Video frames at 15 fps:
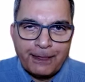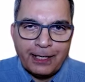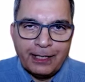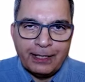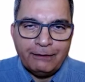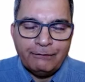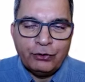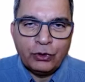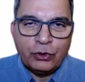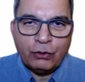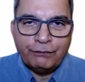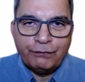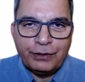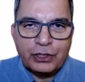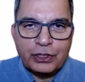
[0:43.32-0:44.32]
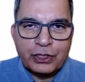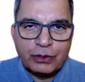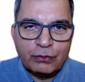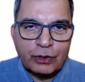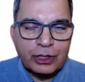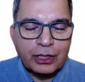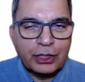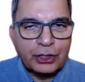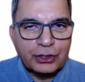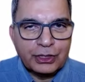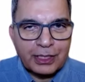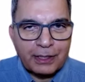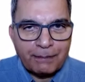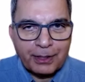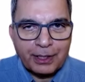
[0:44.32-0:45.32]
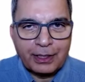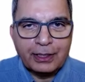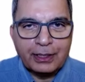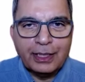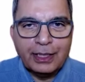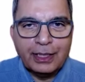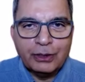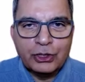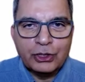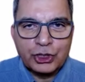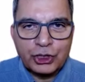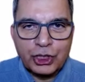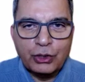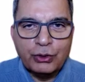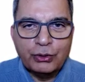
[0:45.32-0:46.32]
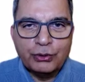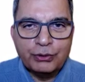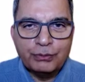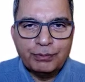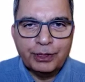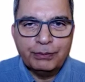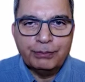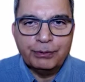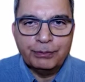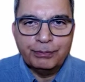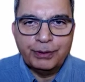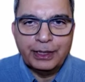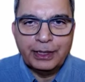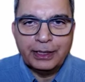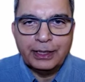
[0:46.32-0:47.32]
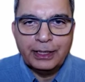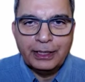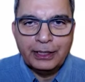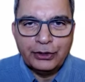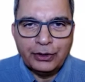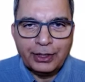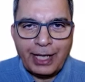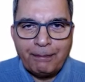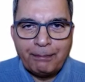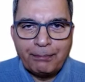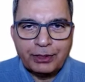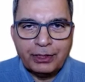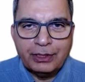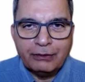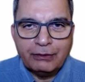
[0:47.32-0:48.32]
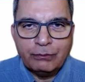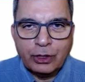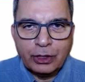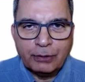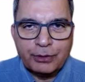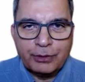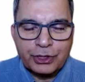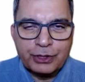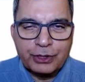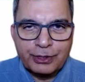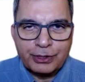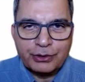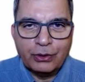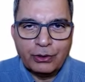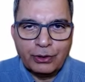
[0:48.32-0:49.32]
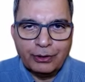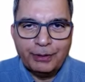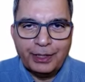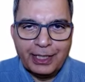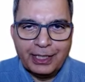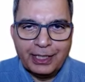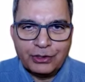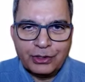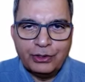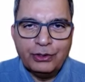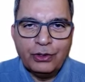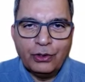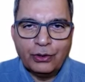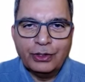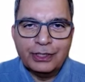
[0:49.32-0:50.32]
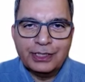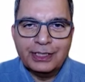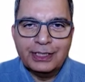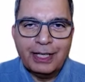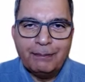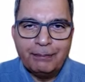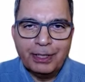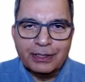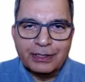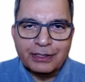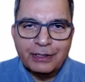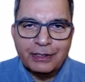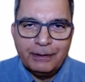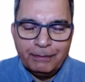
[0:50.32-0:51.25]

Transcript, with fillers: And if you're not finishing work, typically it will show to people being, you know, that pride of workmanship is not going to be there. So you're not going to see that buzz.